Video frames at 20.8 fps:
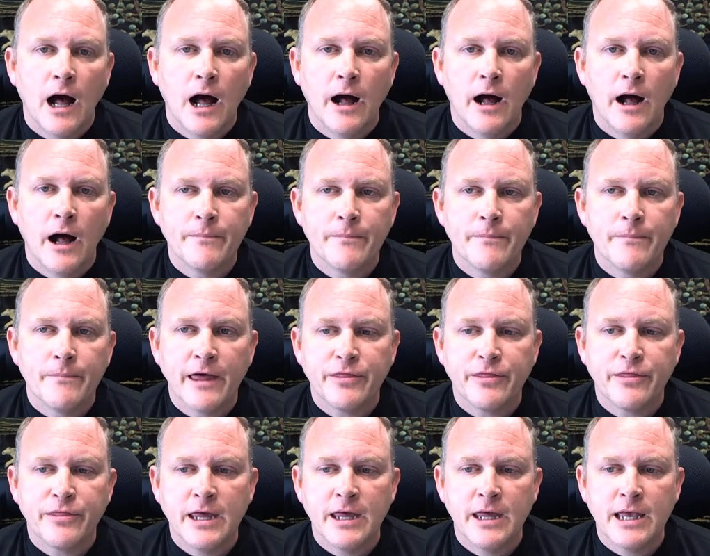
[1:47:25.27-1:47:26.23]
I
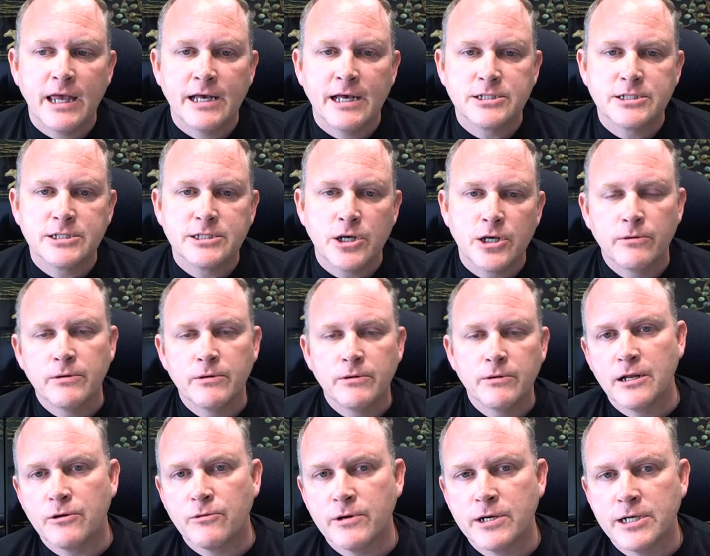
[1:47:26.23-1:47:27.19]
think as Tony and